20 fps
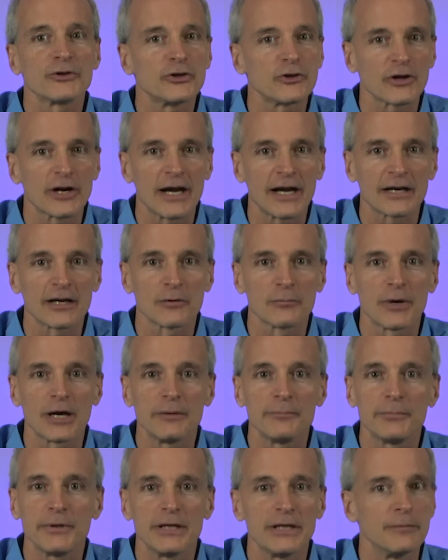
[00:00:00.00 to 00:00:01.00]
your hangar
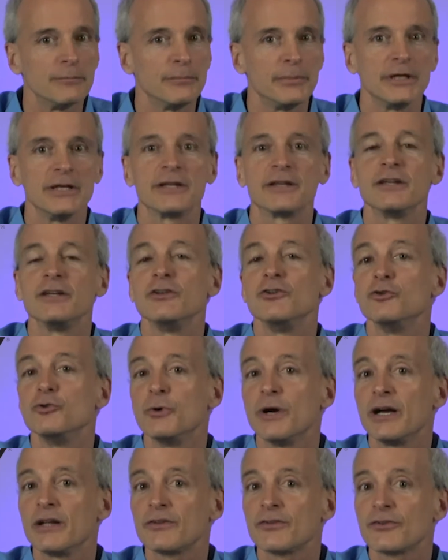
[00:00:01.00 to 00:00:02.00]
might be it the
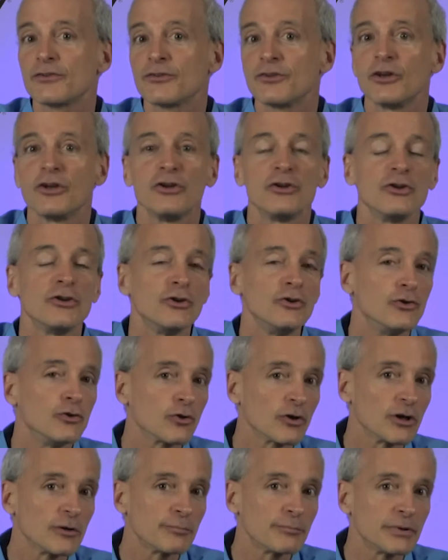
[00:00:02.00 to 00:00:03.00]
US,
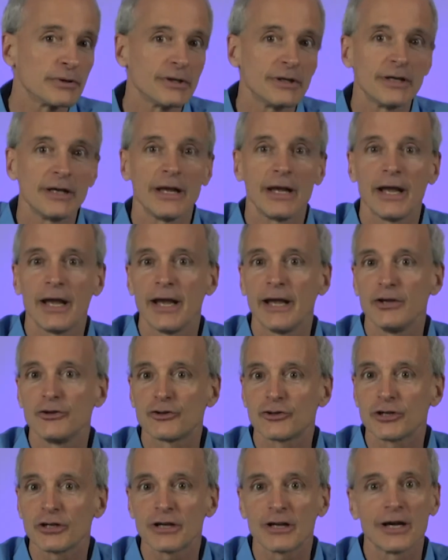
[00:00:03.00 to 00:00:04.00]
Europe,
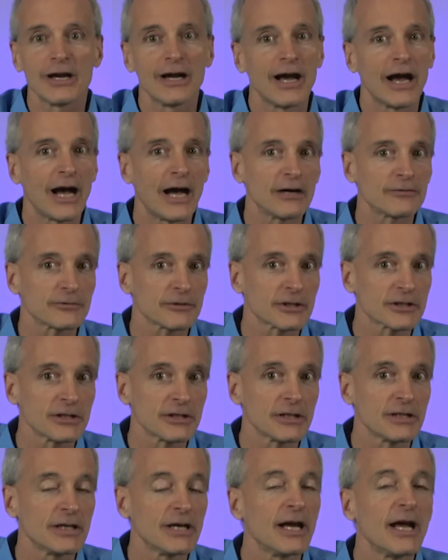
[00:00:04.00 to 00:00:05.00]
Asia,
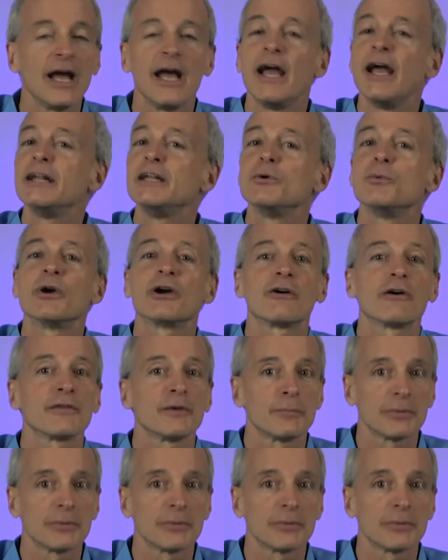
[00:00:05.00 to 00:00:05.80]
Africa, anywhere on the